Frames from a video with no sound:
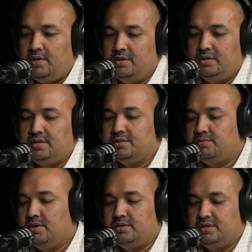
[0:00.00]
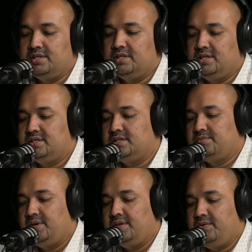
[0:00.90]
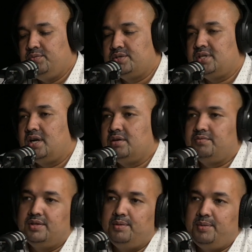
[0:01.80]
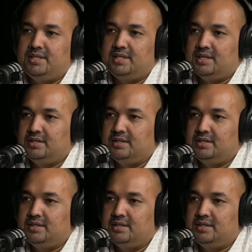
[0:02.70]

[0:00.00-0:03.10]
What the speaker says: So this is where we would start off on the basics.